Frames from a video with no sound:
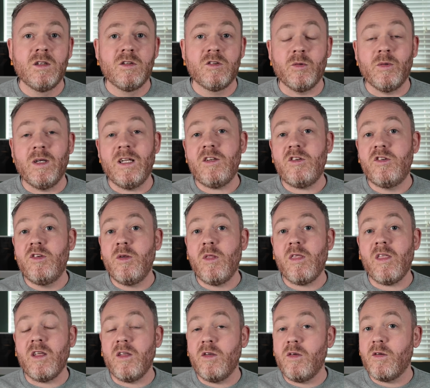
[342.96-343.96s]
So unless you
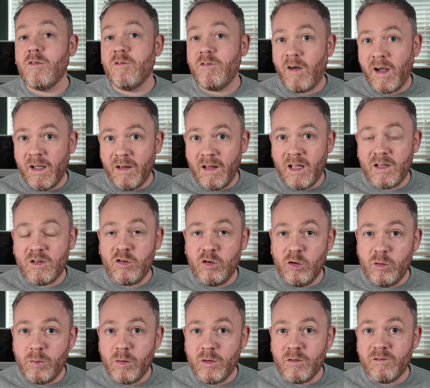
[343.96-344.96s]
think you can find that
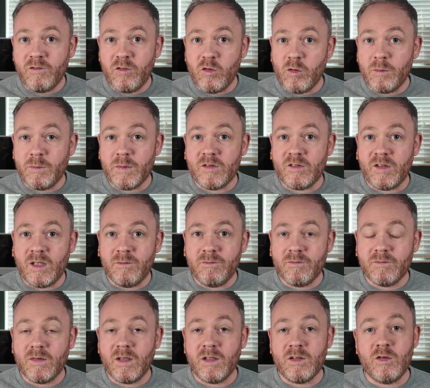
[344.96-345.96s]
2.4%
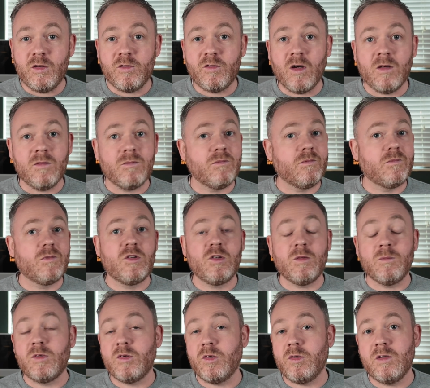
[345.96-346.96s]
and you've got
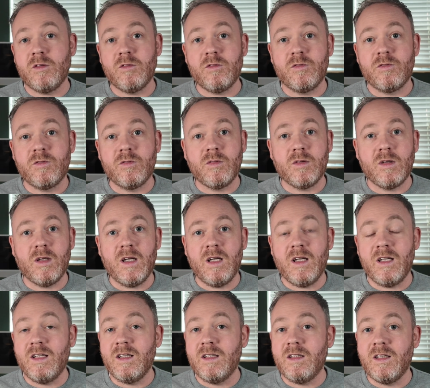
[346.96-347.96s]
some sort of
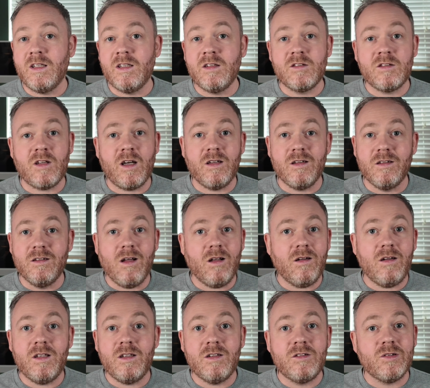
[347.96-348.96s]
insider
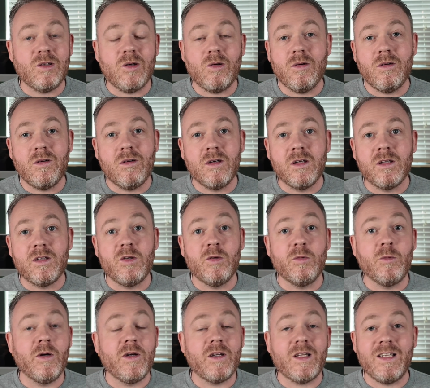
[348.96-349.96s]
knowledge, or you
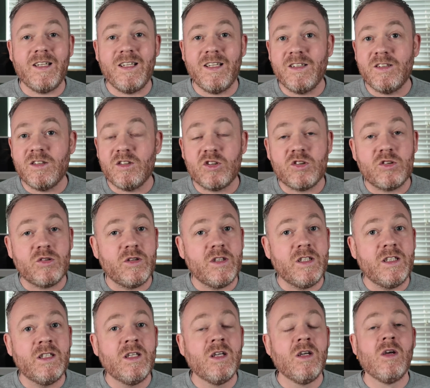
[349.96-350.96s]
work in the
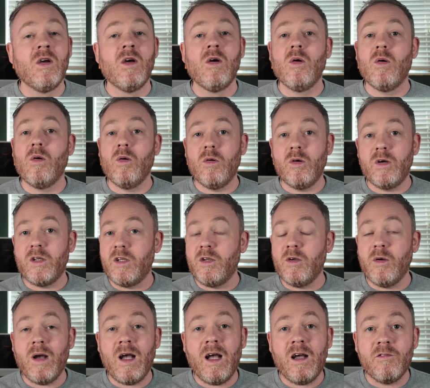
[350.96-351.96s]
industry, or
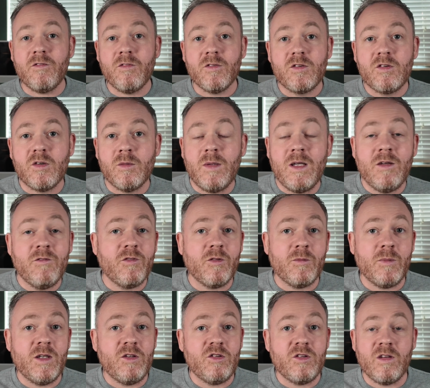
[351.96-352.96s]
you have some
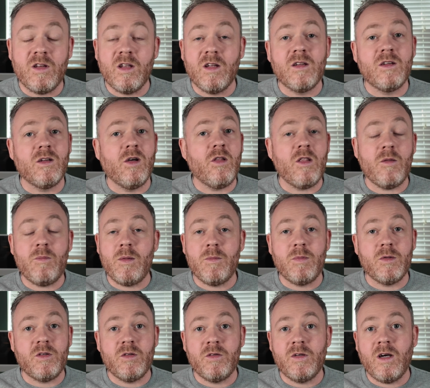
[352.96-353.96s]
information that other
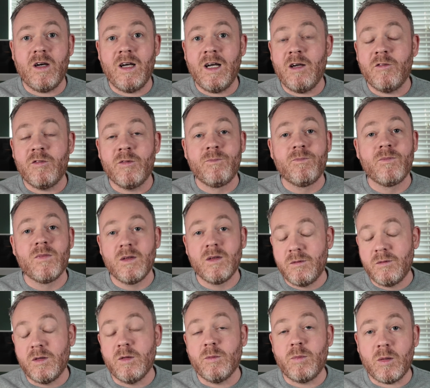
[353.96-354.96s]
people do not have,
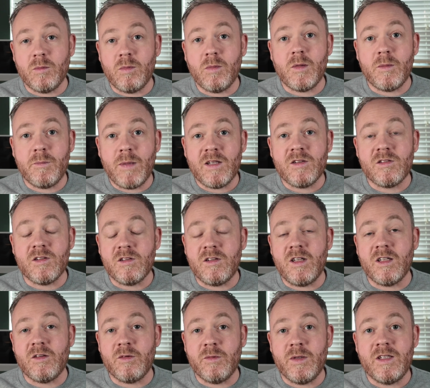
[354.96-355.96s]
you're probably best to
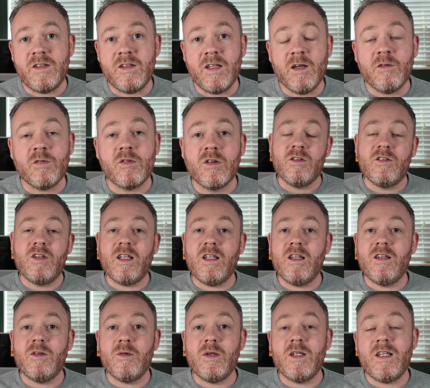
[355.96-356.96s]
stick to ETFs. Now,
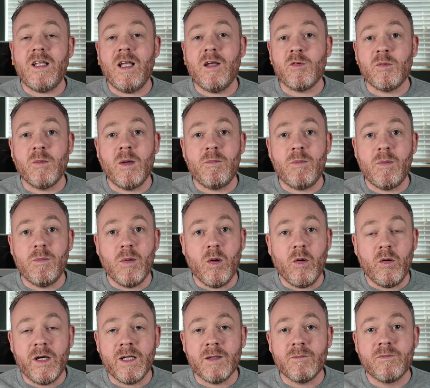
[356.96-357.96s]
sticking to ETFs might be
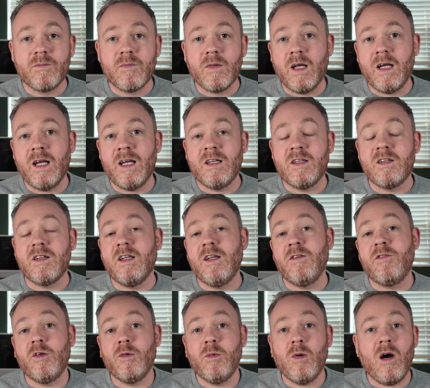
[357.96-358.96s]
boring, and
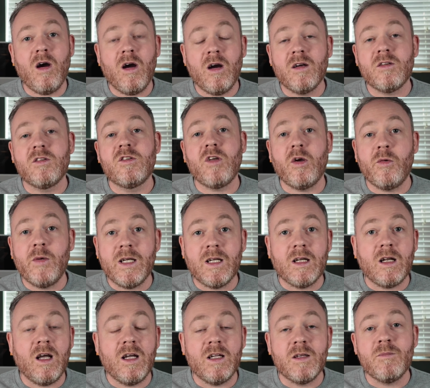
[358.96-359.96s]
if you are so
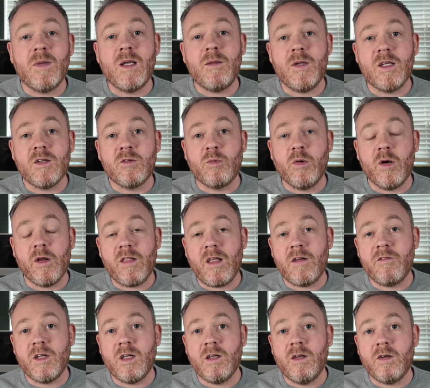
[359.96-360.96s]
inclined, maybe it's worth
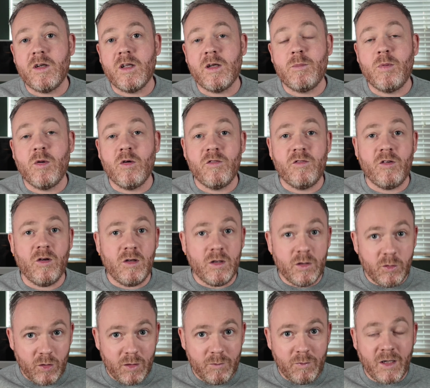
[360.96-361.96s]
having a look at a
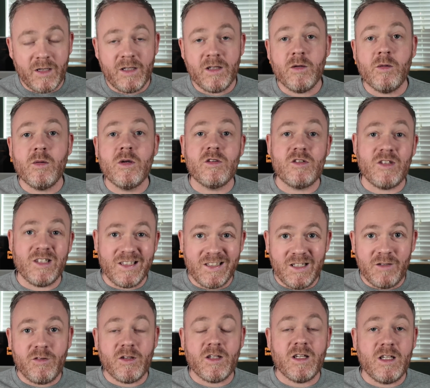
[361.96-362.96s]
portfolio whereby you are
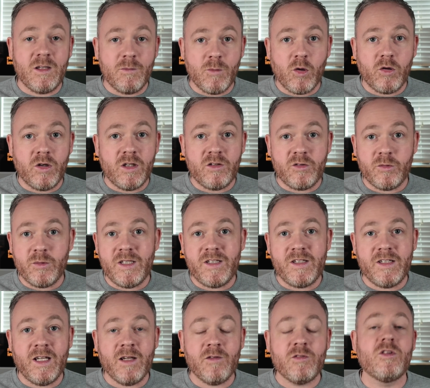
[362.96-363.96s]
significantly more into
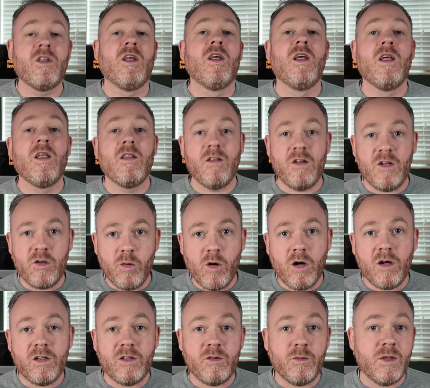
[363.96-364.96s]
ETFs than you
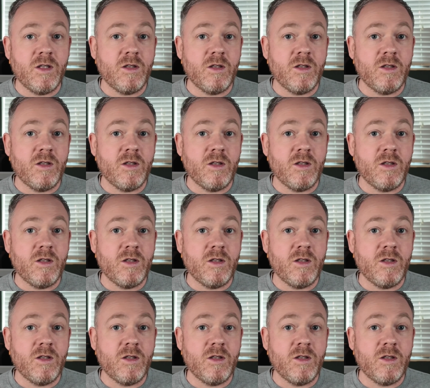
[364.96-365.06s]
are into